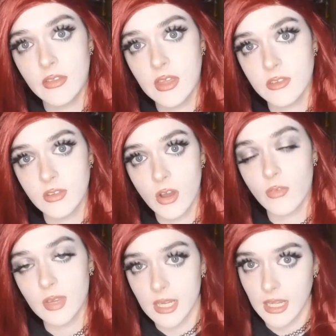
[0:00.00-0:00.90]
and
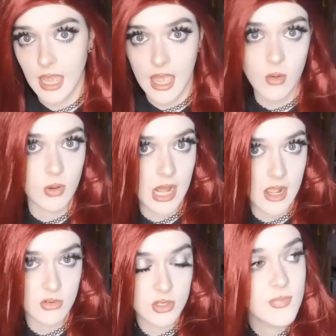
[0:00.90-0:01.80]
they start reading it
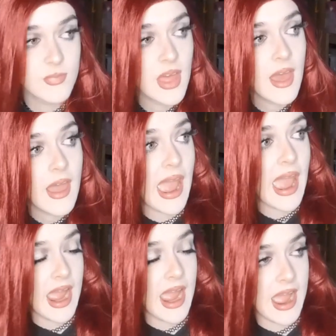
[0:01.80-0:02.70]
out loud.
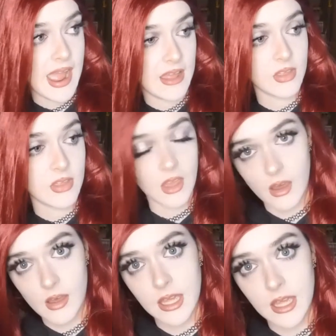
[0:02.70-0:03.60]

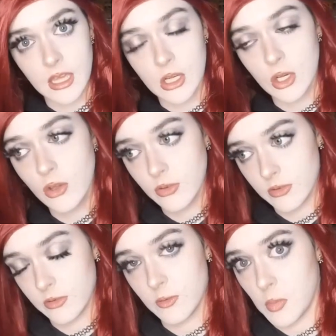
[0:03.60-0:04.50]
And the guy
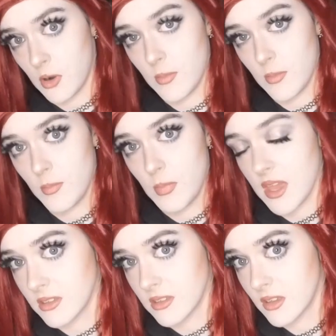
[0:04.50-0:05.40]
loses
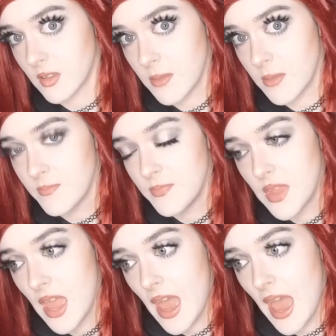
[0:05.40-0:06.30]
spirit
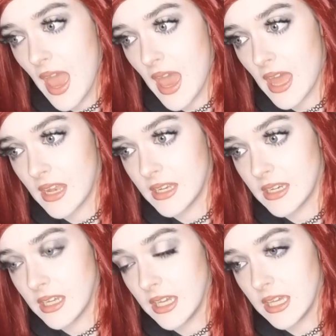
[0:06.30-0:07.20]
basically.
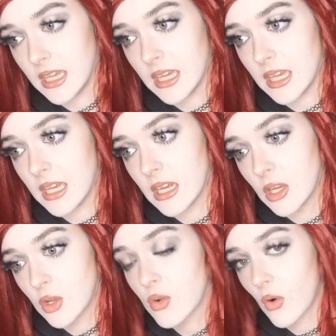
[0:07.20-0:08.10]
And
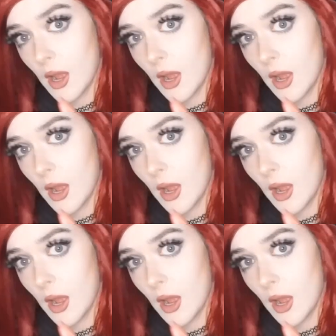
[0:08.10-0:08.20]
he